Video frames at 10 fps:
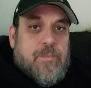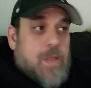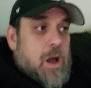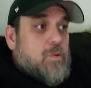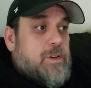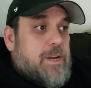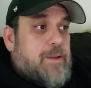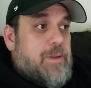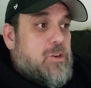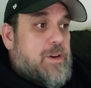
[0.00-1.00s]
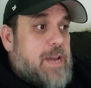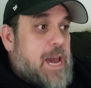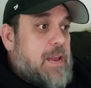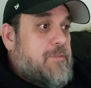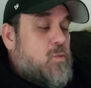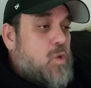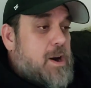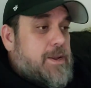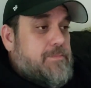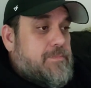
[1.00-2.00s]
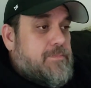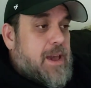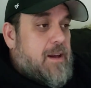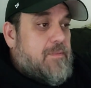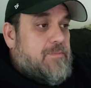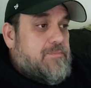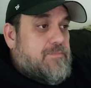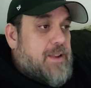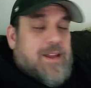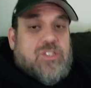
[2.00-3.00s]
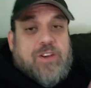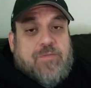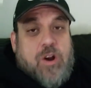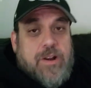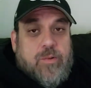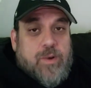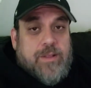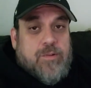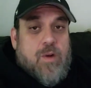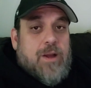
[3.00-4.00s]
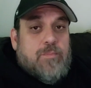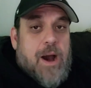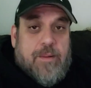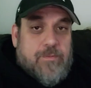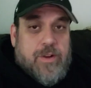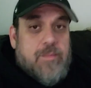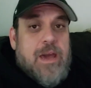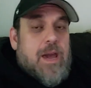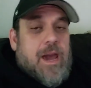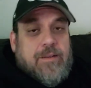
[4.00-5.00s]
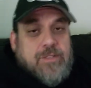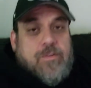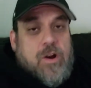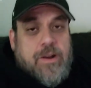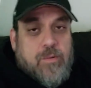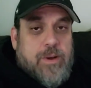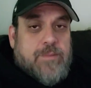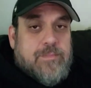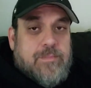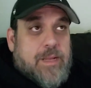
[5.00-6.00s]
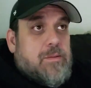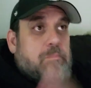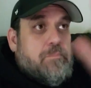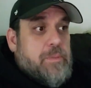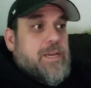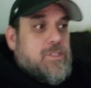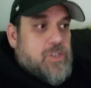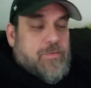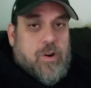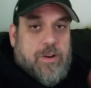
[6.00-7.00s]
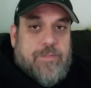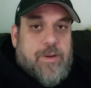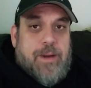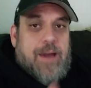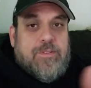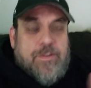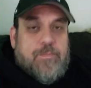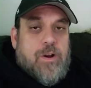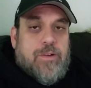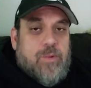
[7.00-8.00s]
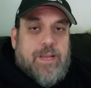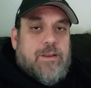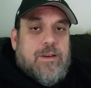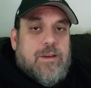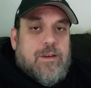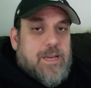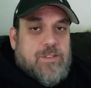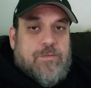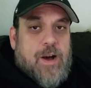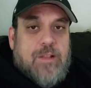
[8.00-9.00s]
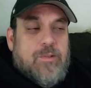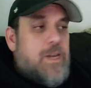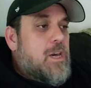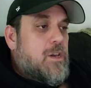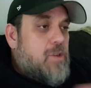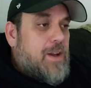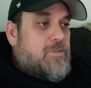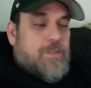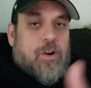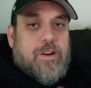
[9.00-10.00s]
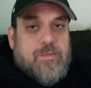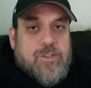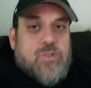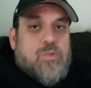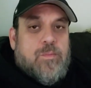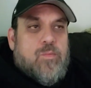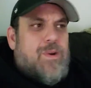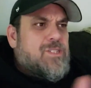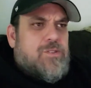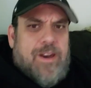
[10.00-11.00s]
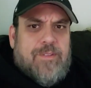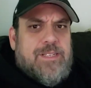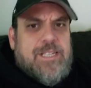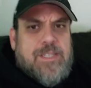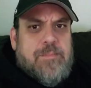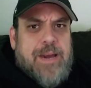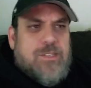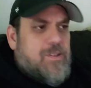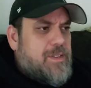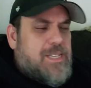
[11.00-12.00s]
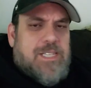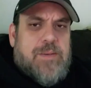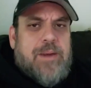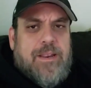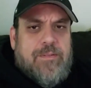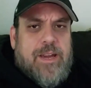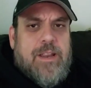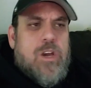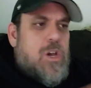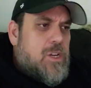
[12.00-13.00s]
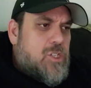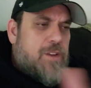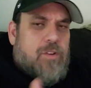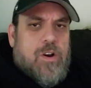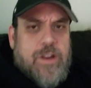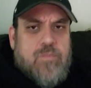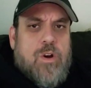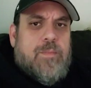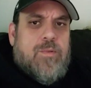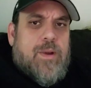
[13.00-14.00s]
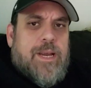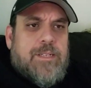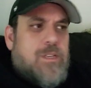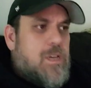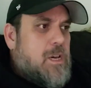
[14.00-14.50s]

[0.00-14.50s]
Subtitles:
I would have done. I mean, you could have had, if you want, have had Jeff Hardy win. The crowd popped for him. Have Jeff Hardy win. Not the biggest Jeff Hardy fan, but have Jeff Hardy win. He has a following. You have Jeff Hardy versus Roman Reigns, and you have a decent match. You have a decent main event. Jeff Hardy, Roman Reigns.